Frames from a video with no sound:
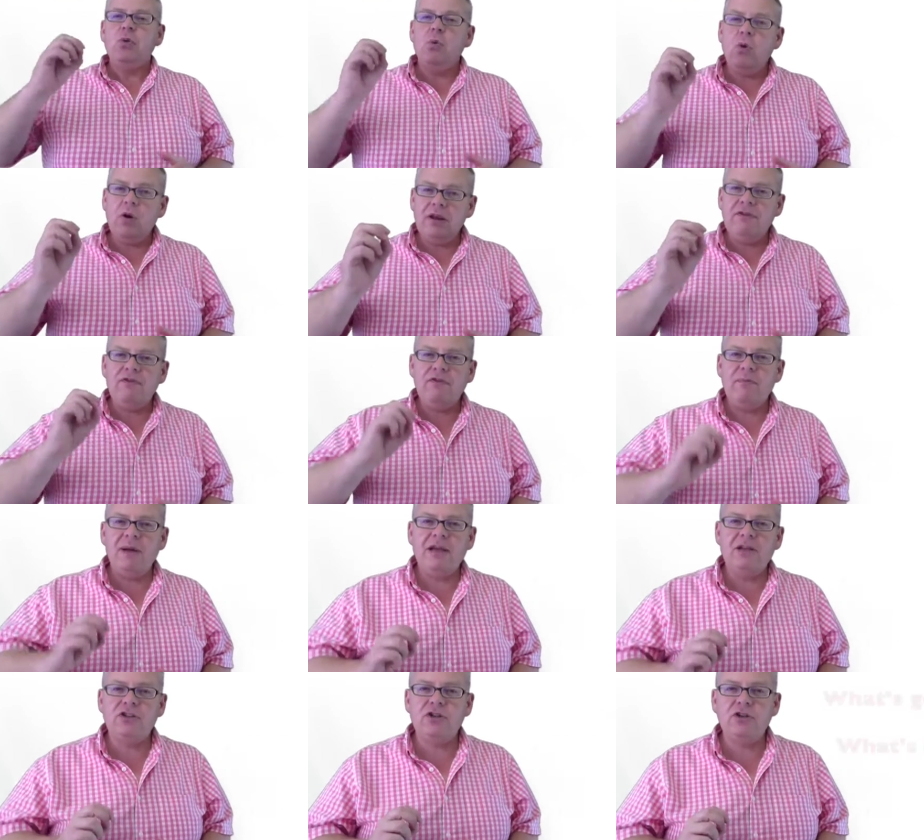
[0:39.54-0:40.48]
what
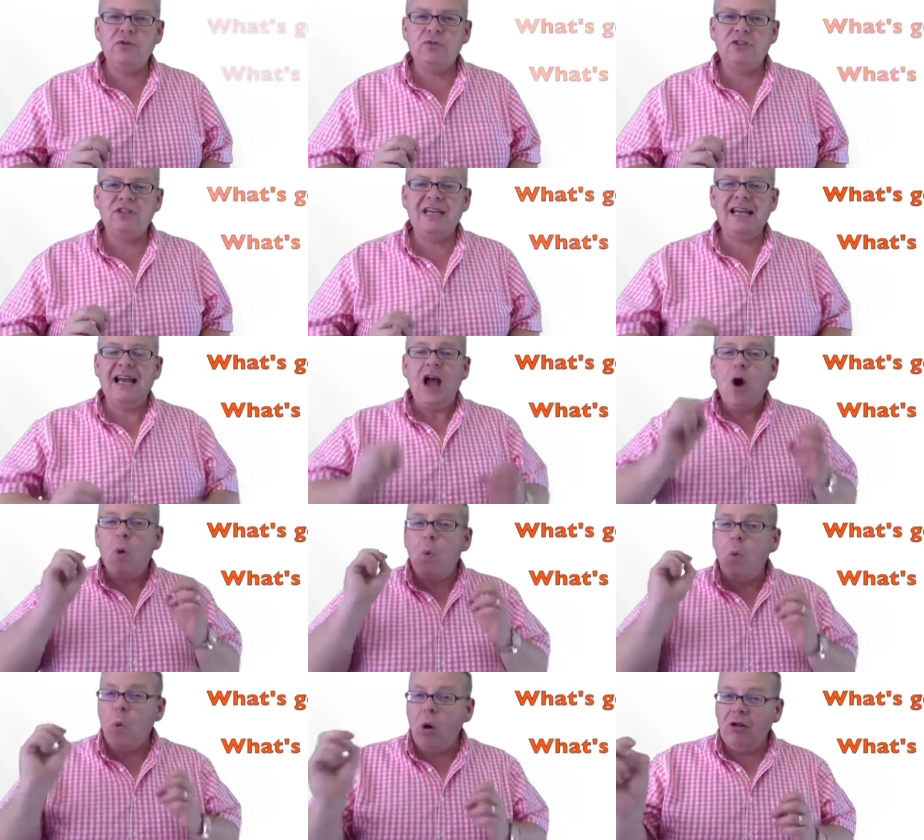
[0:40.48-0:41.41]
information you're seeing,
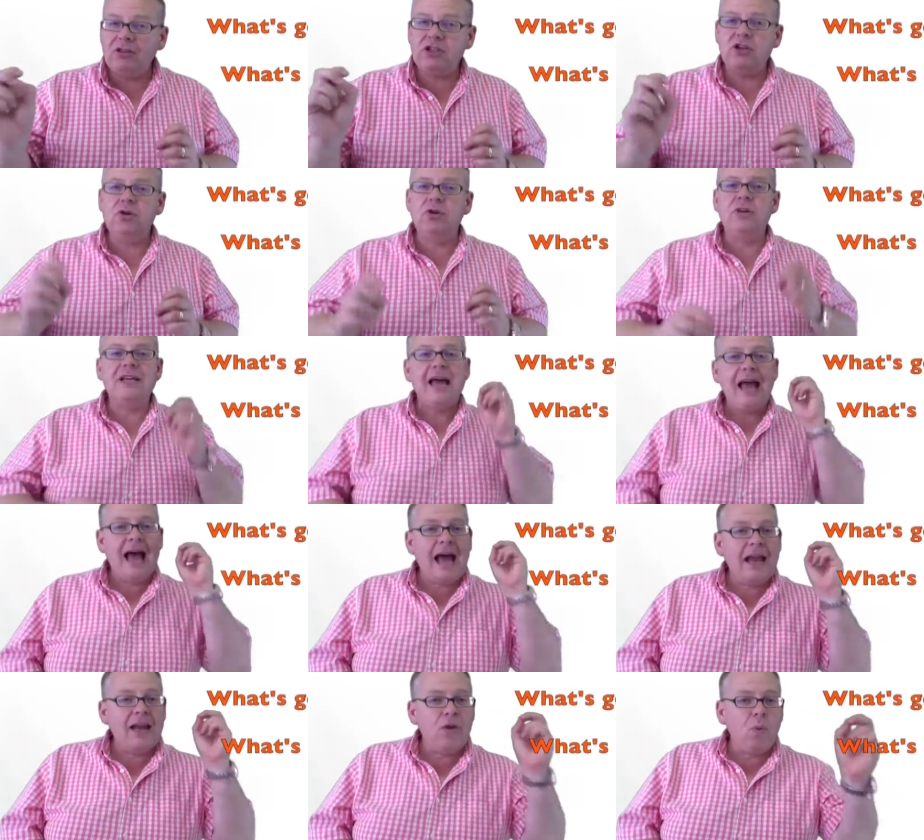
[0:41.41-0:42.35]
what's good
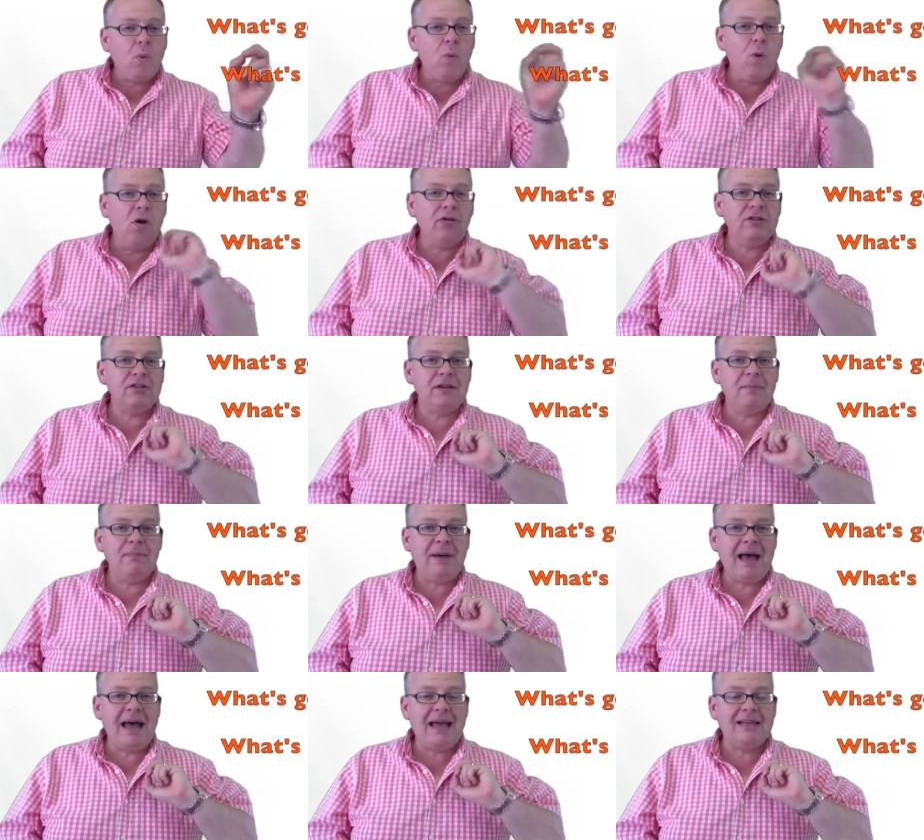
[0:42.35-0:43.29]
and what's
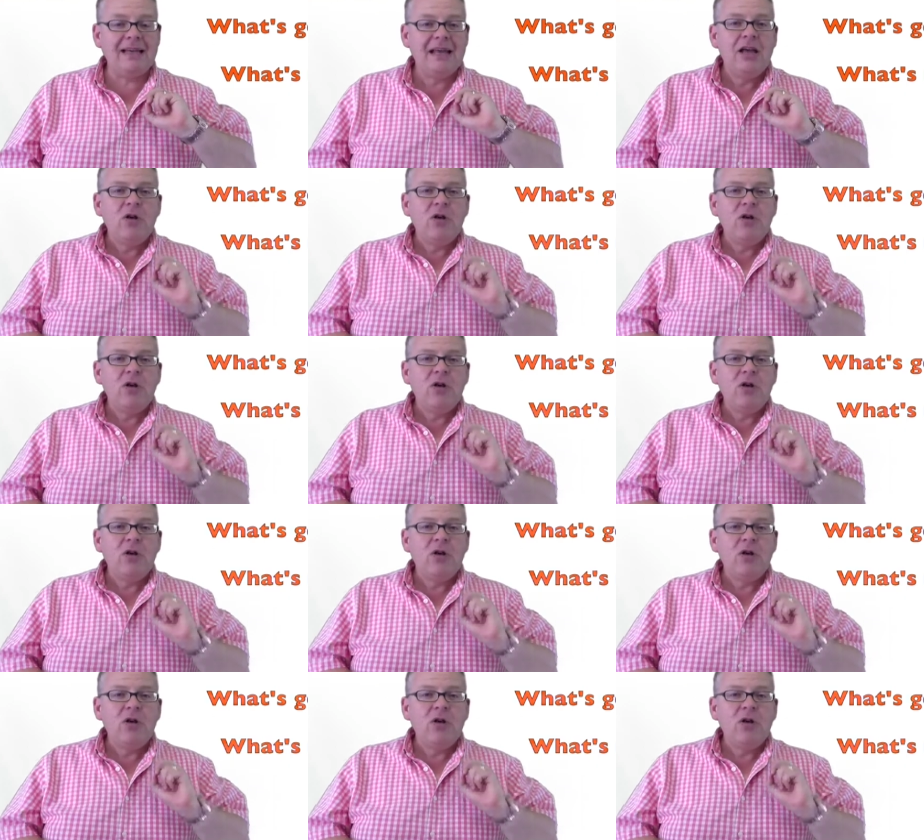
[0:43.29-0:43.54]
bad.